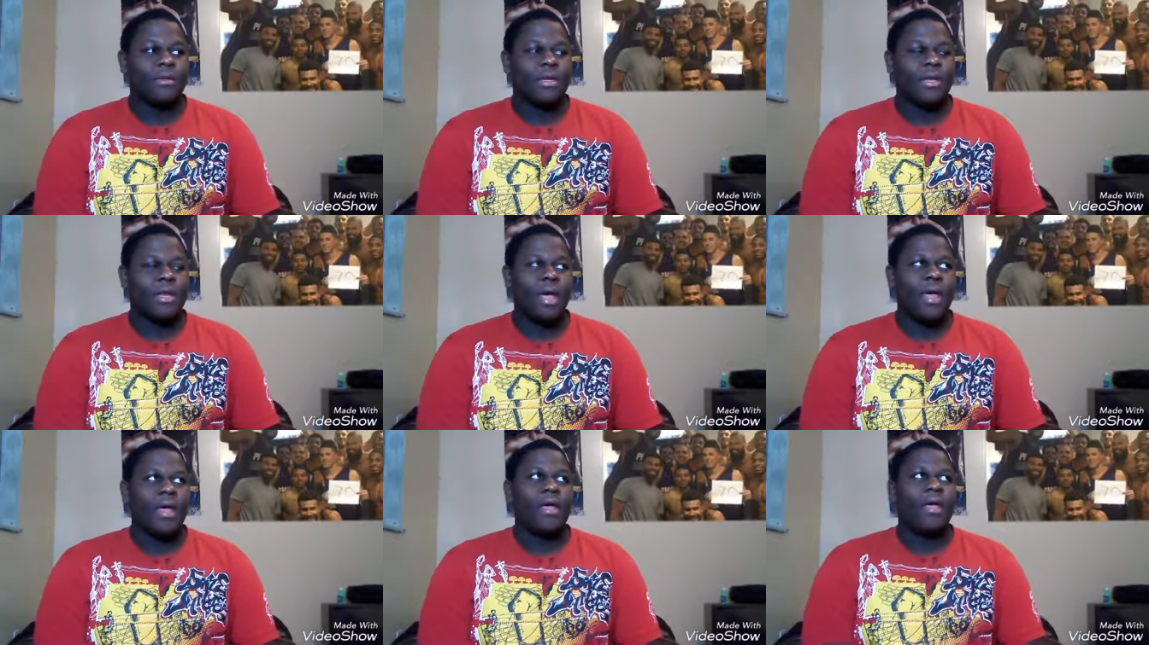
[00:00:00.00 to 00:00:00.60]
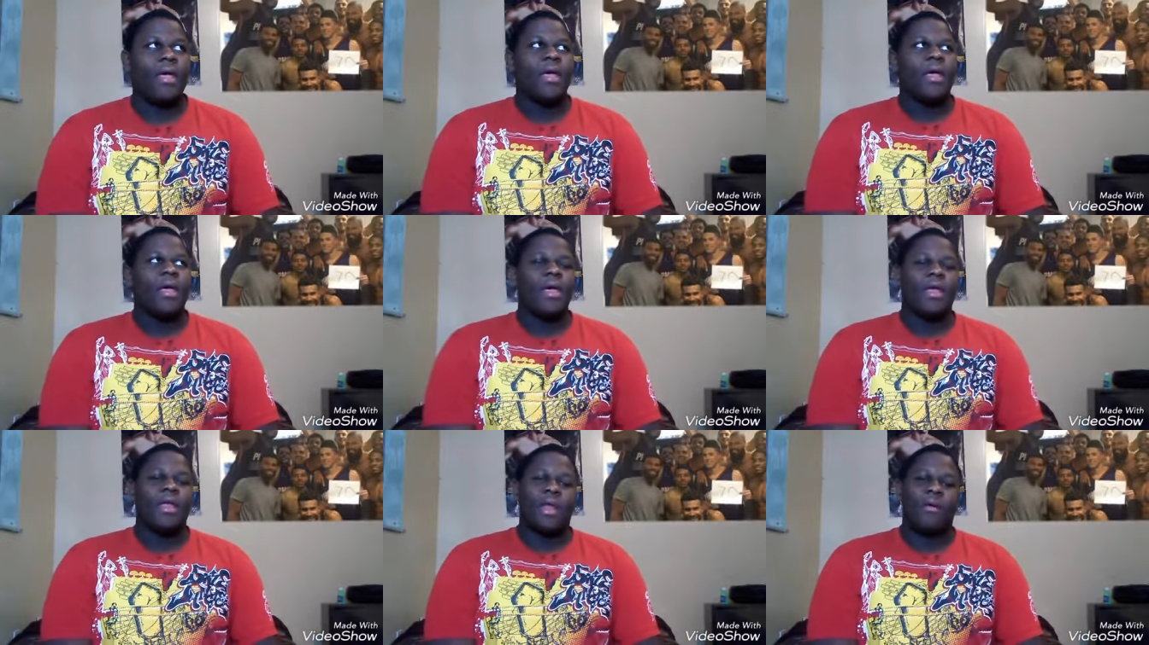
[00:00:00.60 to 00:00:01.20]
today,
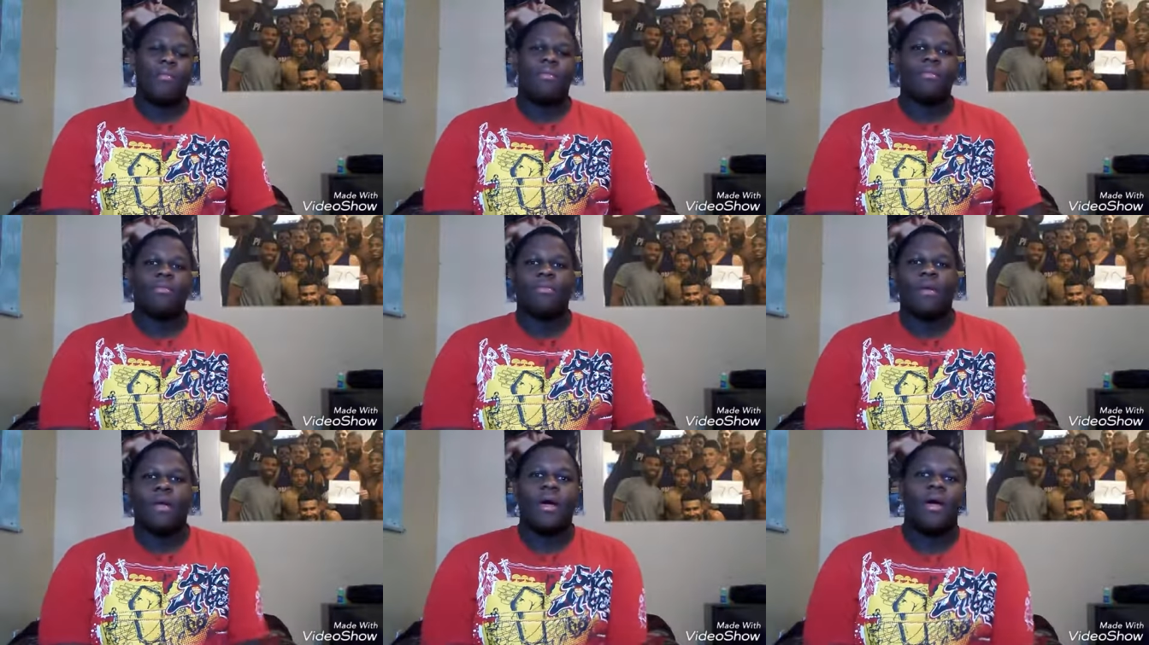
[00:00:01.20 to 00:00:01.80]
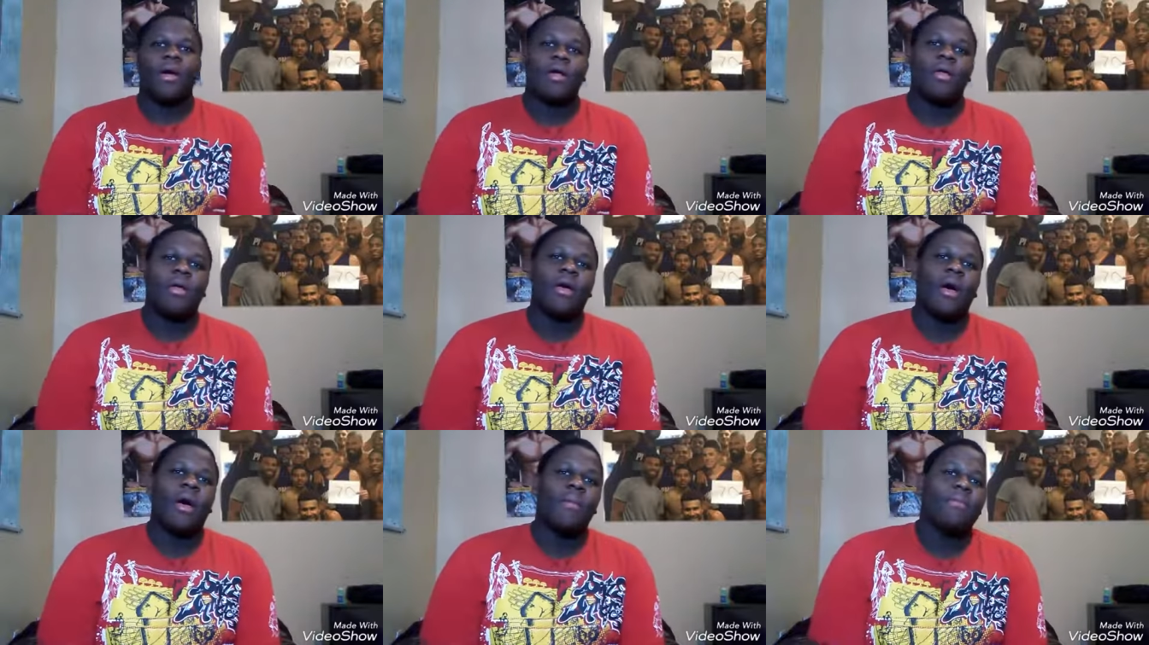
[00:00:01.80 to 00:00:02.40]
and I'm surprised.
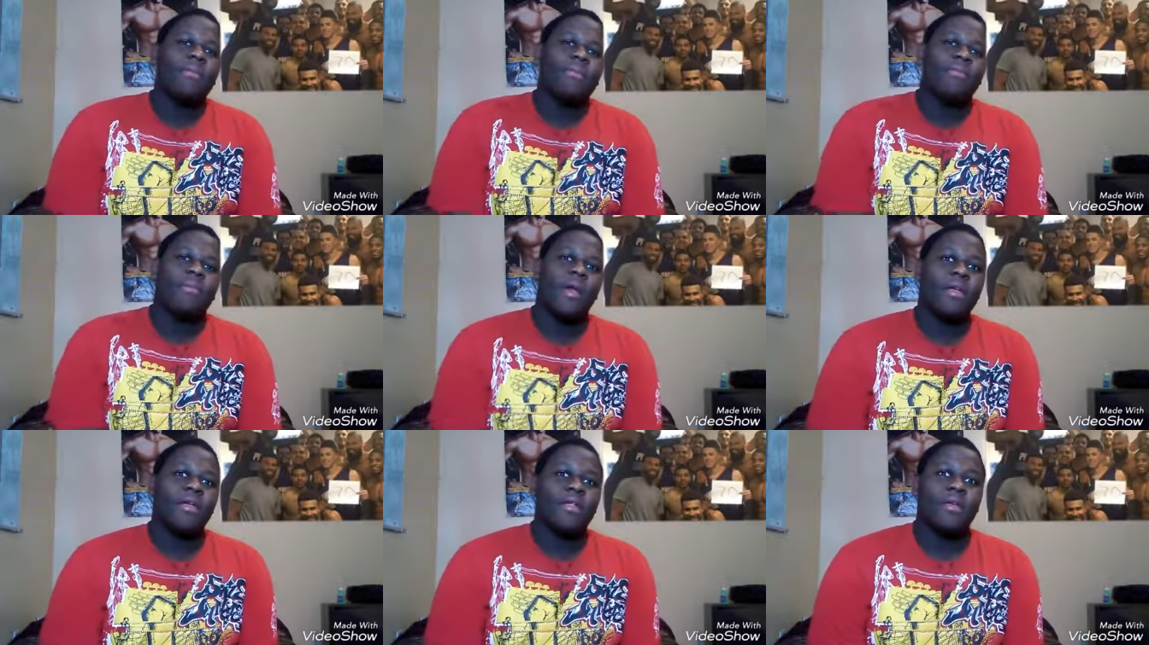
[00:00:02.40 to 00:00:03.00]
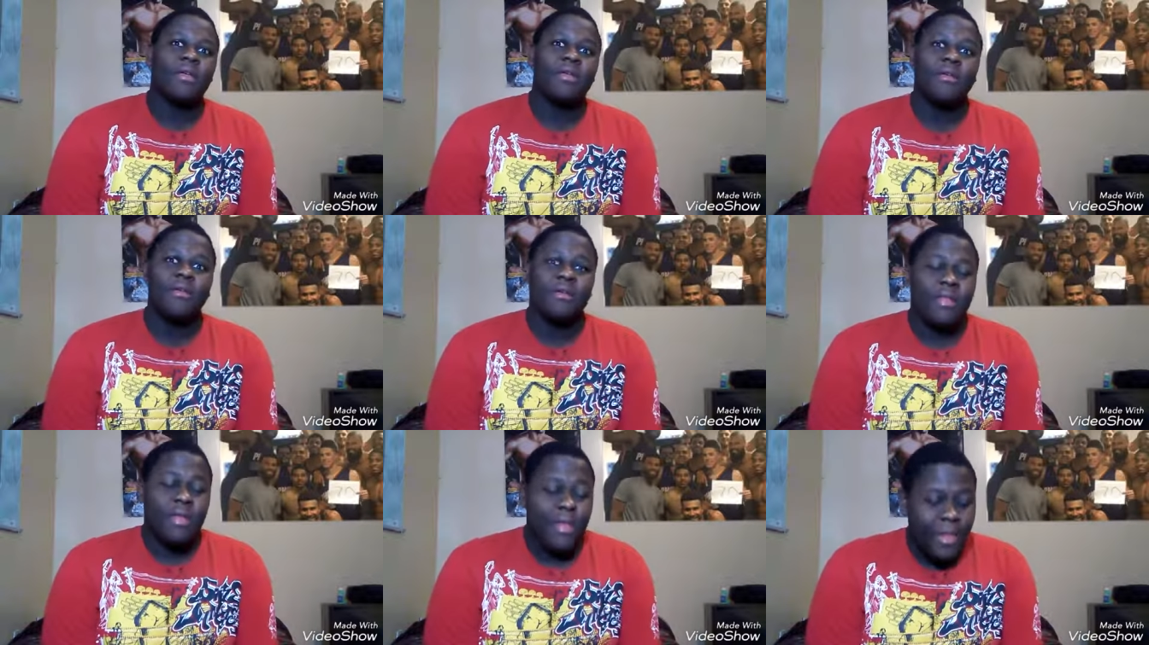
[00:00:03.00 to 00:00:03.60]
I'm surprised because
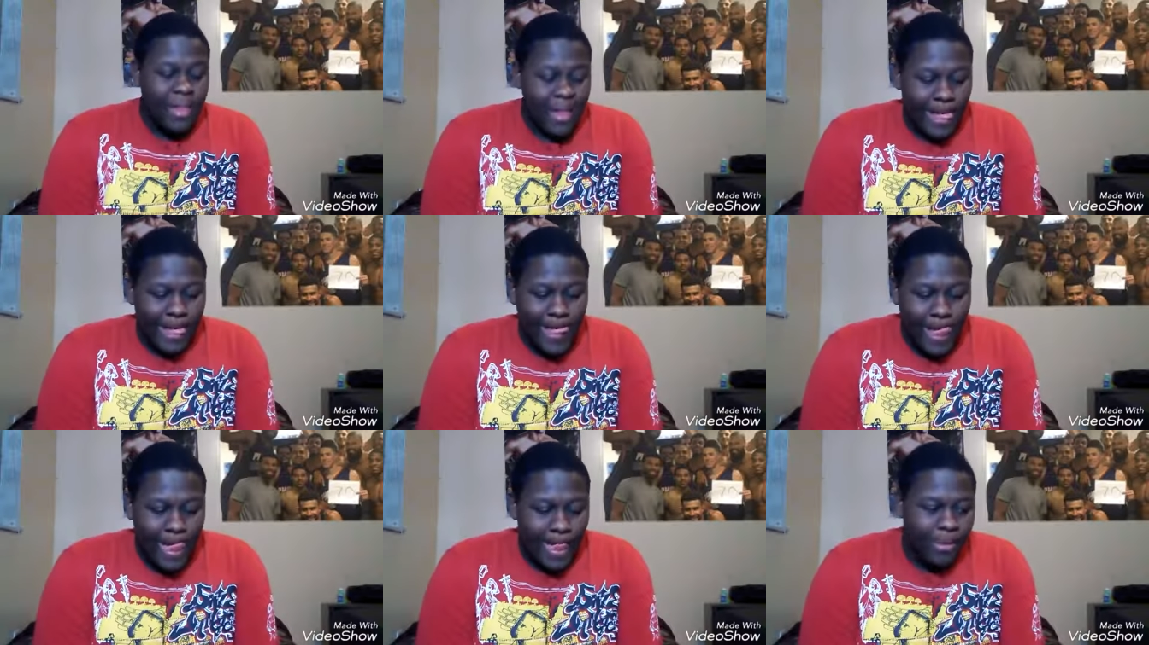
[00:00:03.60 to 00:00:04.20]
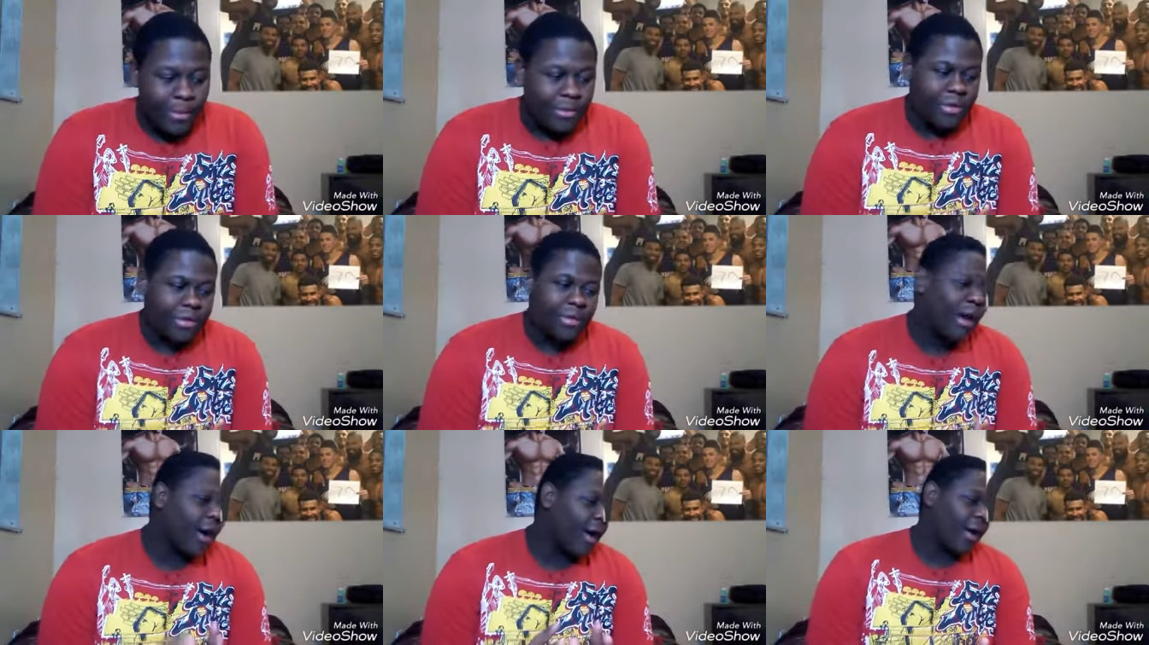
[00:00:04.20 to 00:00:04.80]
UCLA was the
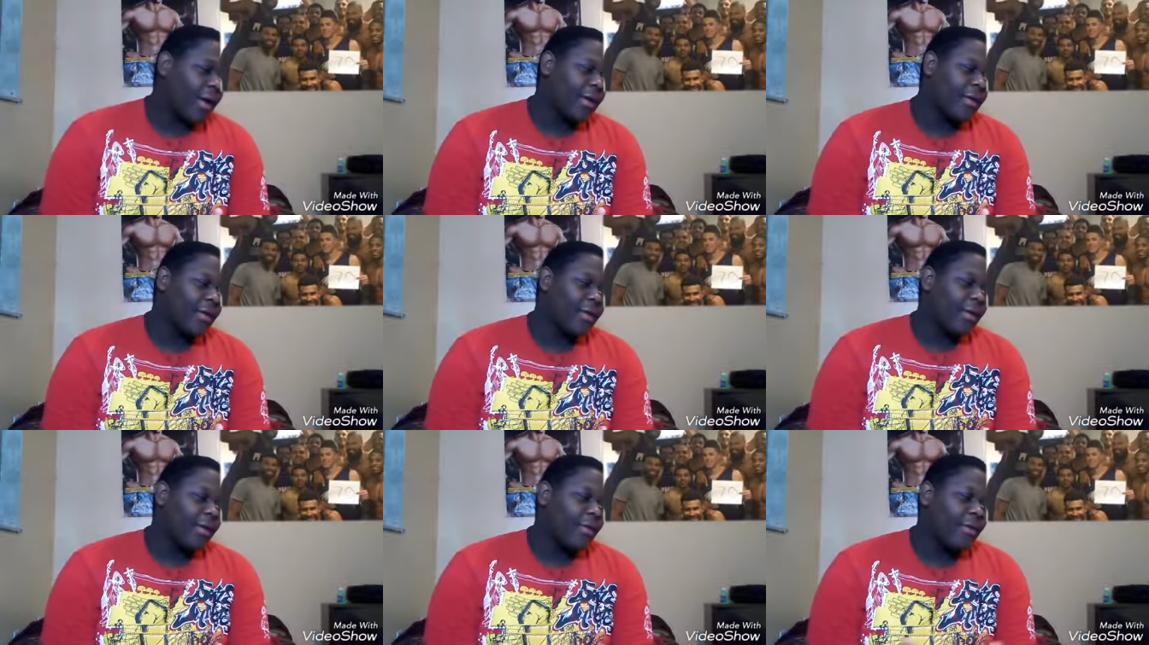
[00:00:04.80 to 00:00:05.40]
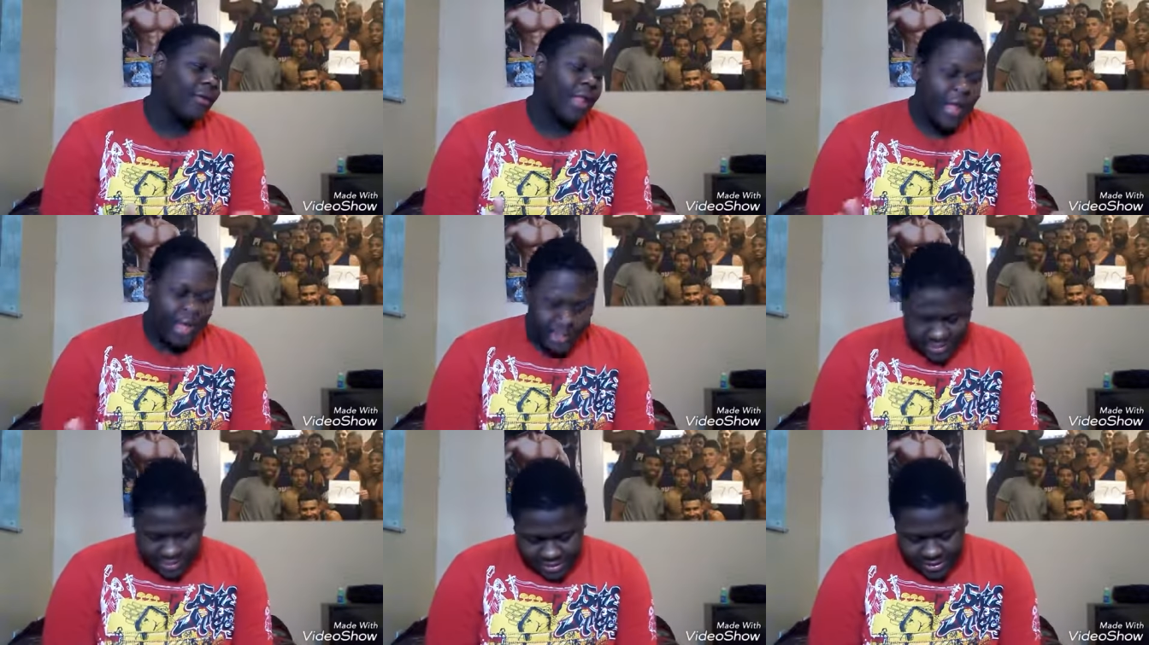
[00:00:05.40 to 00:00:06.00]
talk. Well,
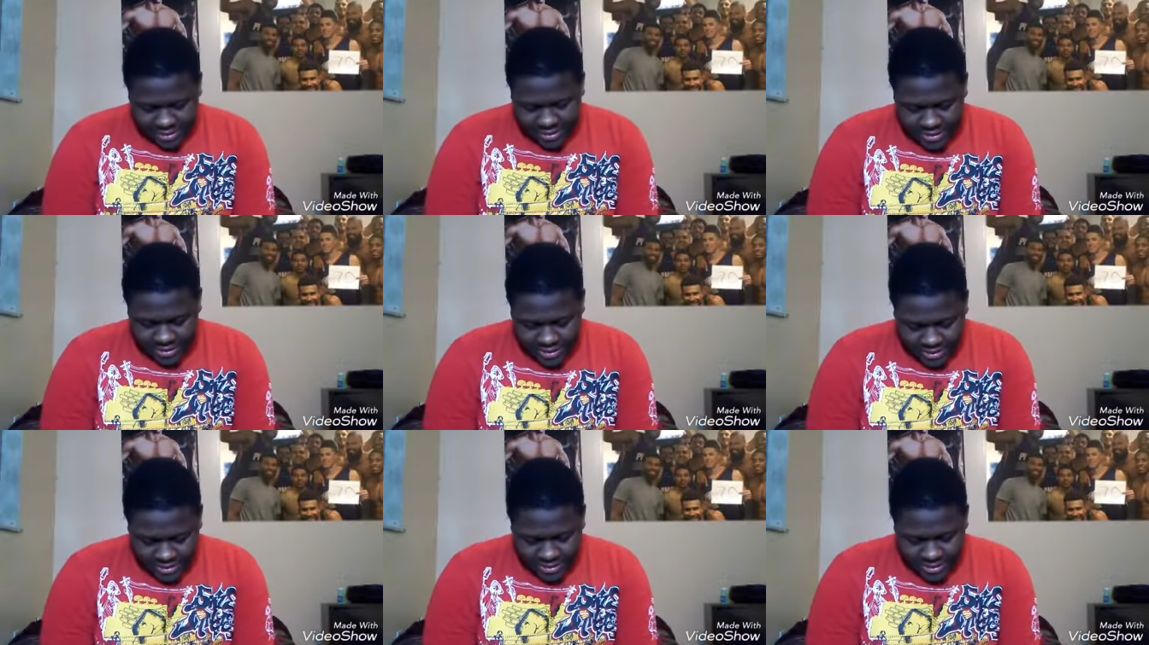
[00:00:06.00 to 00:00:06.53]
actually,